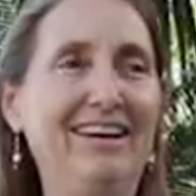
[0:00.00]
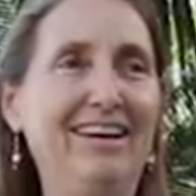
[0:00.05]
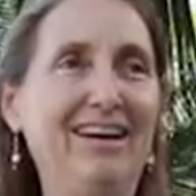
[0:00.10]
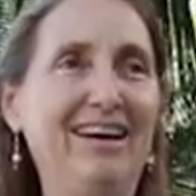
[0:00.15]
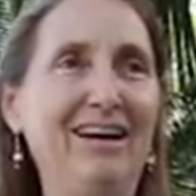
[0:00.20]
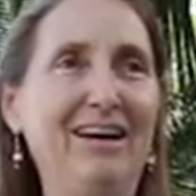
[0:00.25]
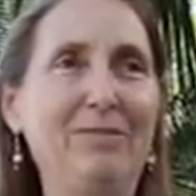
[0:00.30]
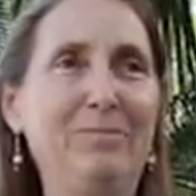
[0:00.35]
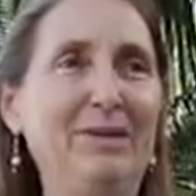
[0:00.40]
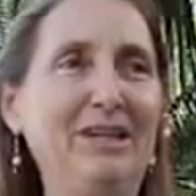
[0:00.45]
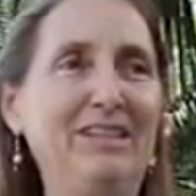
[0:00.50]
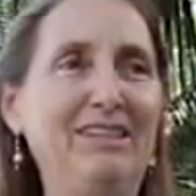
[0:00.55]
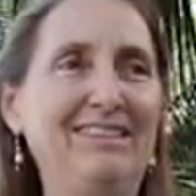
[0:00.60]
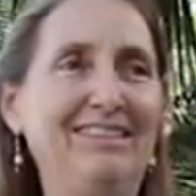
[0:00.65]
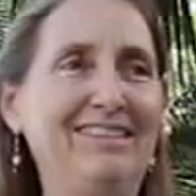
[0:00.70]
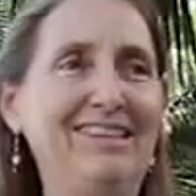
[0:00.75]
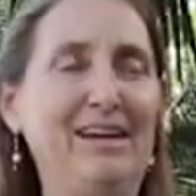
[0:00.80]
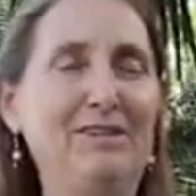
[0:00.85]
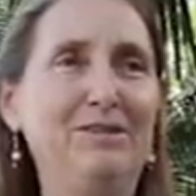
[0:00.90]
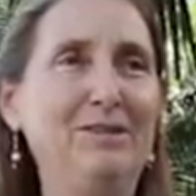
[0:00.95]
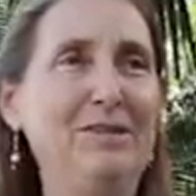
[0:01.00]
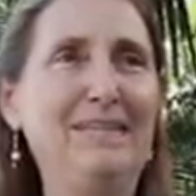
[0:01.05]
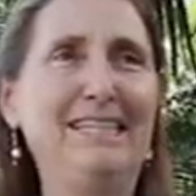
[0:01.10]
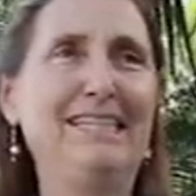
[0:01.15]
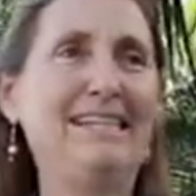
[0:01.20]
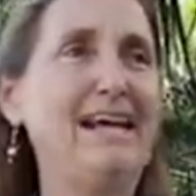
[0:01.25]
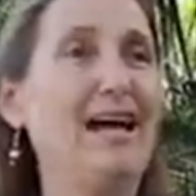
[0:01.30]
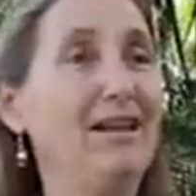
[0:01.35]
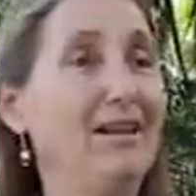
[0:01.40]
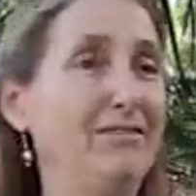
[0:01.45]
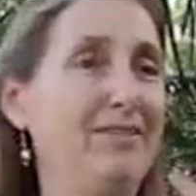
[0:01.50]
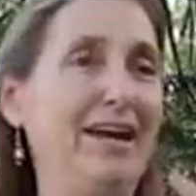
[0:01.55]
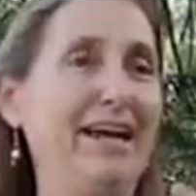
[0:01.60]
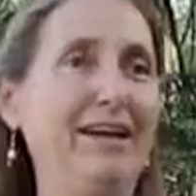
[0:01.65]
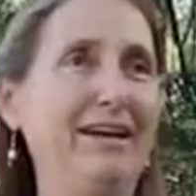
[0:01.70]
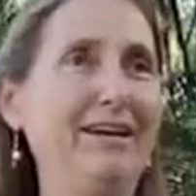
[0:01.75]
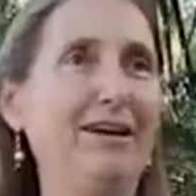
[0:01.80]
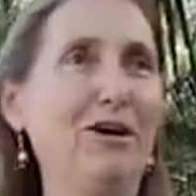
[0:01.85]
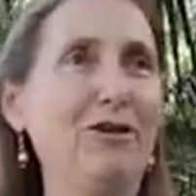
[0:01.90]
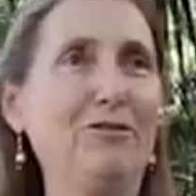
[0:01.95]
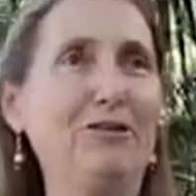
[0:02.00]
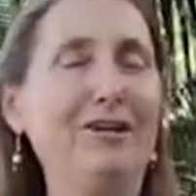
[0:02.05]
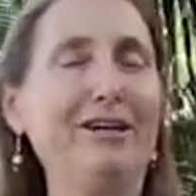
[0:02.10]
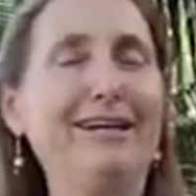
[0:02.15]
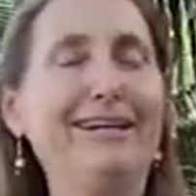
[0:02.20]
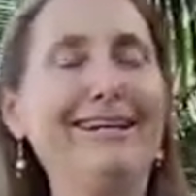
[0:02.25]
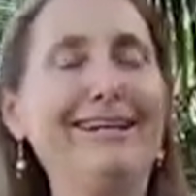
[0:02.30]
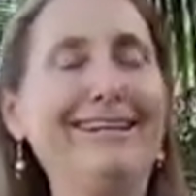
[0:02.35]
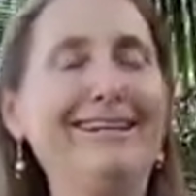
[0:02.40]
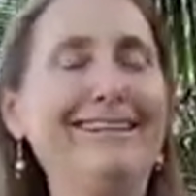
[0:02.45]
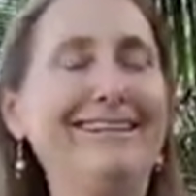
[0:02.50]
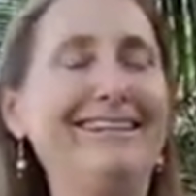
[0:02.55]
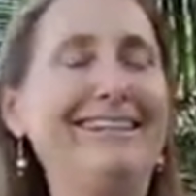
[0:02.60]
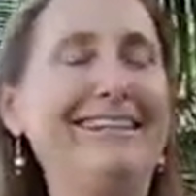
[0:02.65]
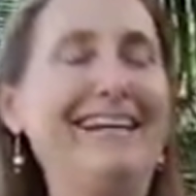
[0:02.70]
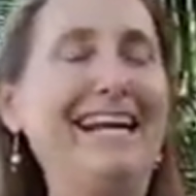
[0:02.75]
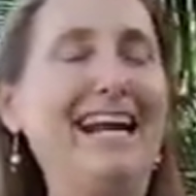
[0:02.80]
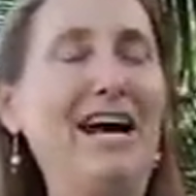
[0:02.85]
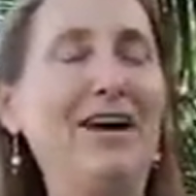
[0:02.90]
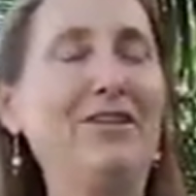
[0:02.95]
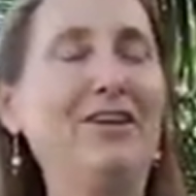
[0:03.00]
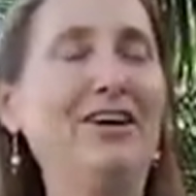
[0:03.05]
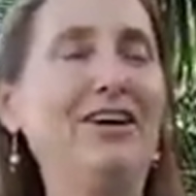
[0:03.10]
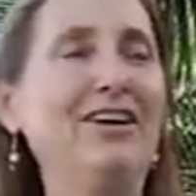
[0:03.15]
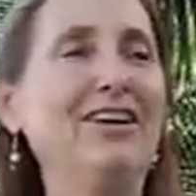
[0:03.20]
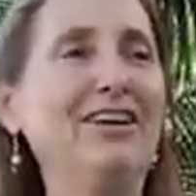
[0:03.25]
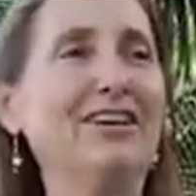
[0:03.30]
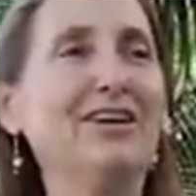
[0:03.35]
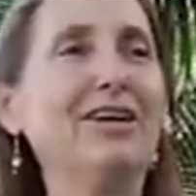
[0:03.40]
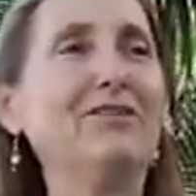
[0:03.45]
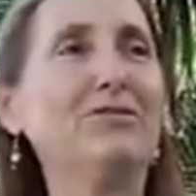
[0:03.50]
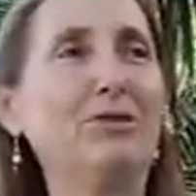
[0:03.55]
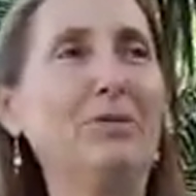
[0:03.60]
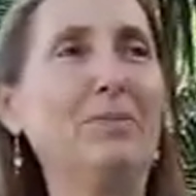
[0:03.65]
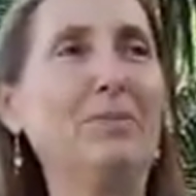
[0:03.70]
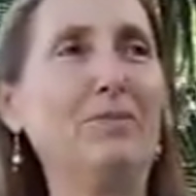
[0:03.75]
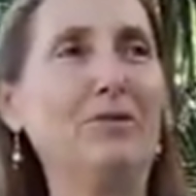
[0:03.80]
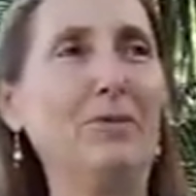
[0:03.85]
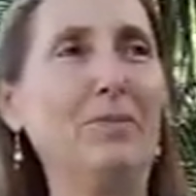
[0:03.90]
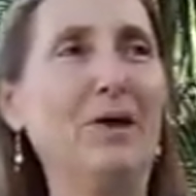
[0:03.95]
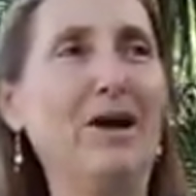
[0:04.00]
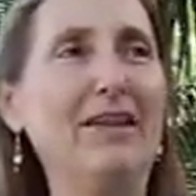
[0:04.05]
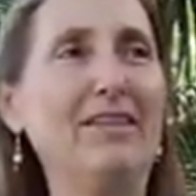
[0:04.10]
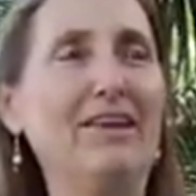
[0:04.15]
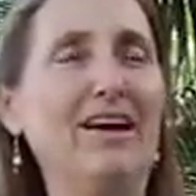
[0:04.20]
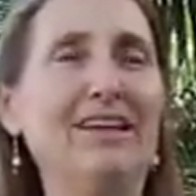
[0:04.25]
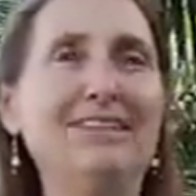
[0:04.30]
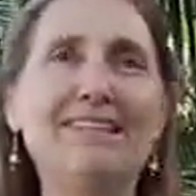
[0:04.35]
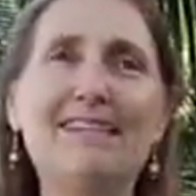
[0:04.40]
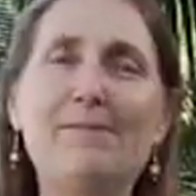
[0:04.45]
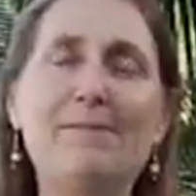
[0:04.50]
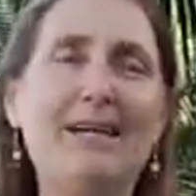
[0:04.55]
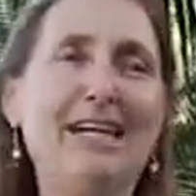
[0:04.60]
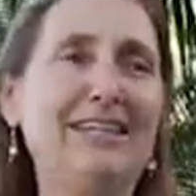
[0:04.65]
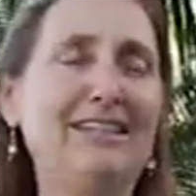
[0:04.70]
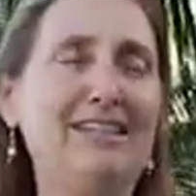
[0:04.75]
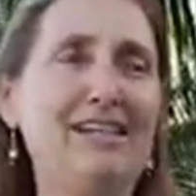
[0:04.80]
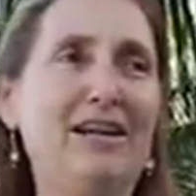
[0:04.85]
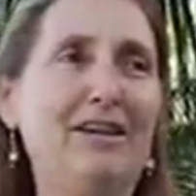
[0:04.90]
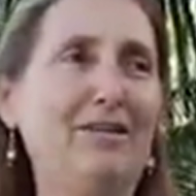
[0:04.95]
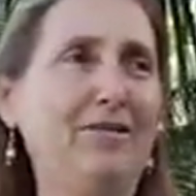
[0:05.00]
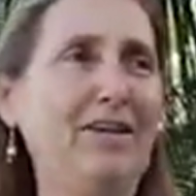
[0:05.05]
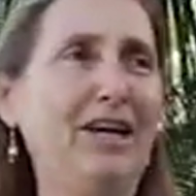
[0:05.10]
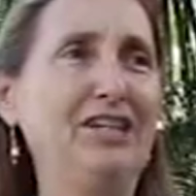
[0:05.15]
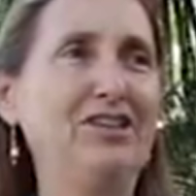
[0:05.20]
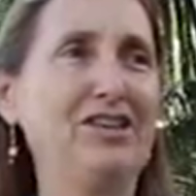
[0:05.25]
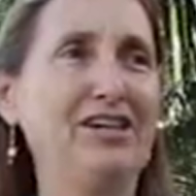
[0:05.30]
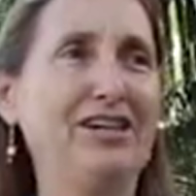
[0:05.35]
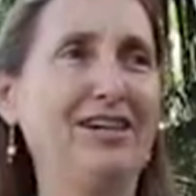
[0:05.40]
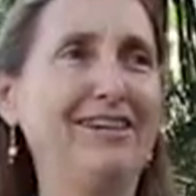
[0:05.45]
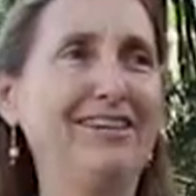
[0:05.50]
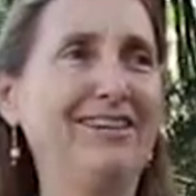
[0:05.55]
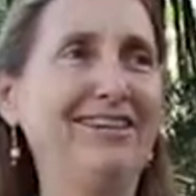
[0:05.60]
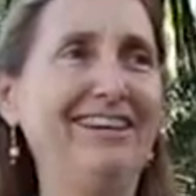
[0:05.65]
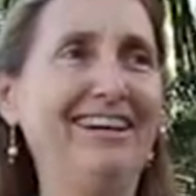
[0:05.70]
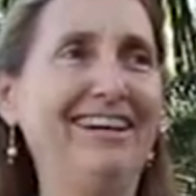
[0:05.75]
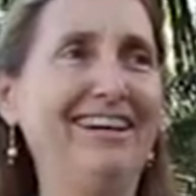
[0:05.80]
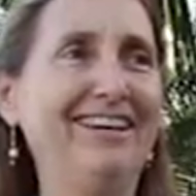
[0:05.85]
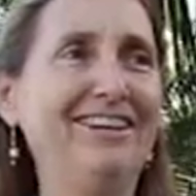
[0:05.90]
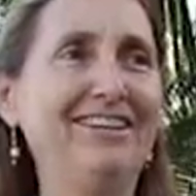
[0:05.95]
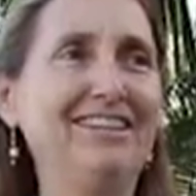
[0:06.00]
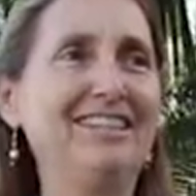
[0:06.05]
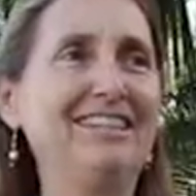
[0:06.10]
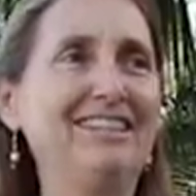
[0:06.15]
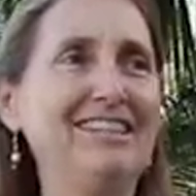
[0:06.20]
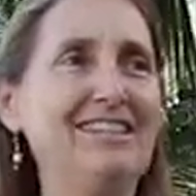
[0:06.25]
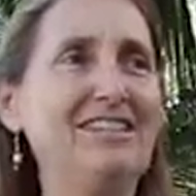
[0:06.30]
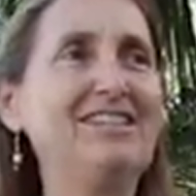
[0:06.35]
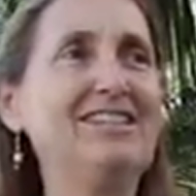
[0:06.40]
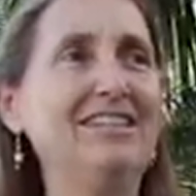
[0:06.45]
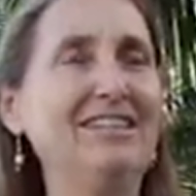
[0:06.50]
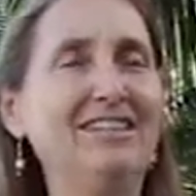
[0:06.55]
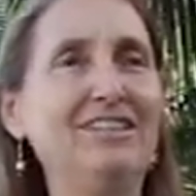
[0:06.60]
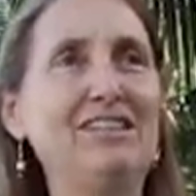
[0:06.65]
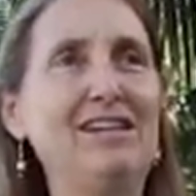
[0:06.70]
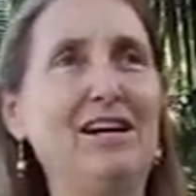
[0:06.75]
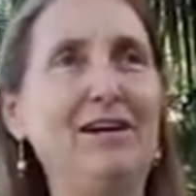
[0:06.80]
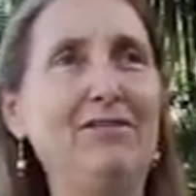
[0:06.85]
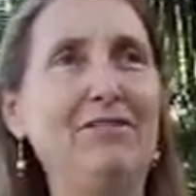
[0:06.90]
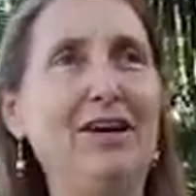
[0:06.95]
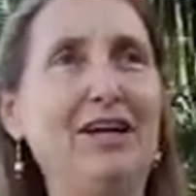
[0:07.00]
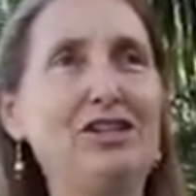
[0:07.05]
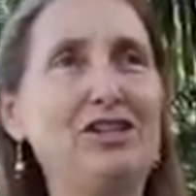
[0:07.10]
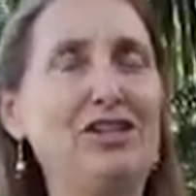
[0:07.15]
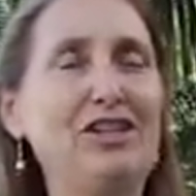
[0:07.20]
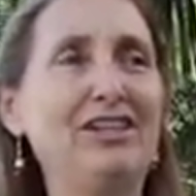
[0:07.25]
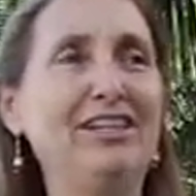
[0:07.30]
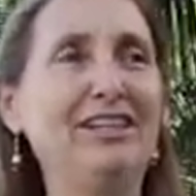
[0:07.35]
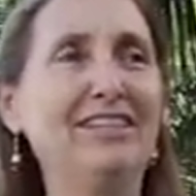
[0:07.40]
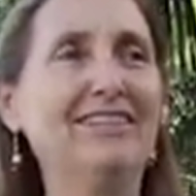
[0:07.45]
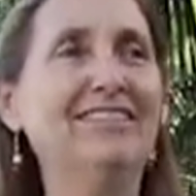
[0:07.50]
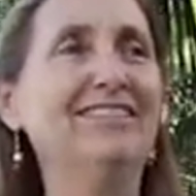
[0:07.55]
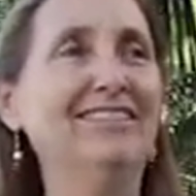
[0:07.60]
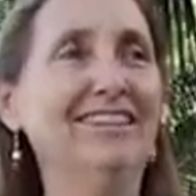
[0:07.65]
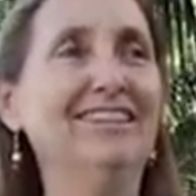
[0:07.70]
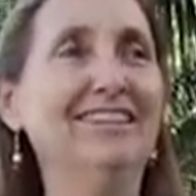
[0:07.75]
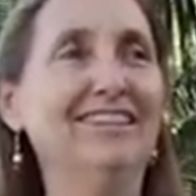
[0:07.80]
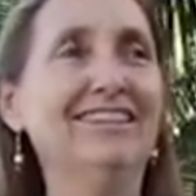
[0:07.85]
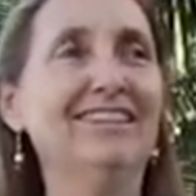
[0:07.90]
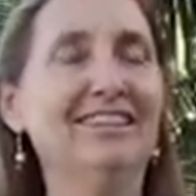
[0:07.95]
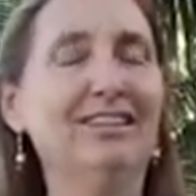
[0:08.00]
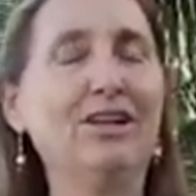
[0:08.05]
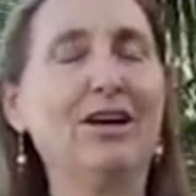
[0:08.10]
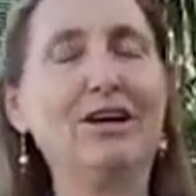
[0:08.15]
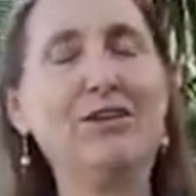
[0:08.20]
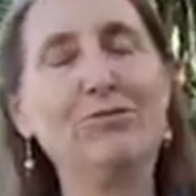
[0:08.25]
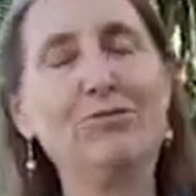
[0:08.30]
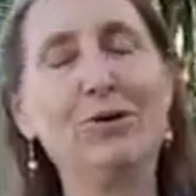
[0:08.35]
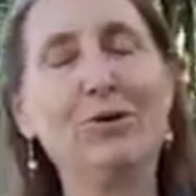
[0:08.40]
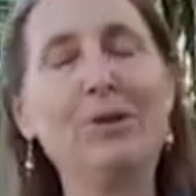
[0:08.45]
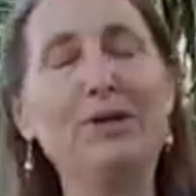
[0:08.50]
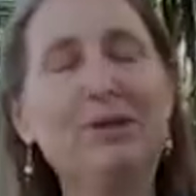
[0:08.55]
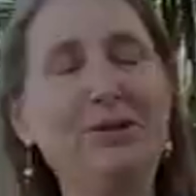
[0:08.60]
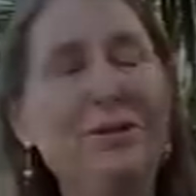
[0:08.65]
I've been salivating over to get out there to look for pythons. I mean, it's an adventure, you know, it's an adventure, and looking forward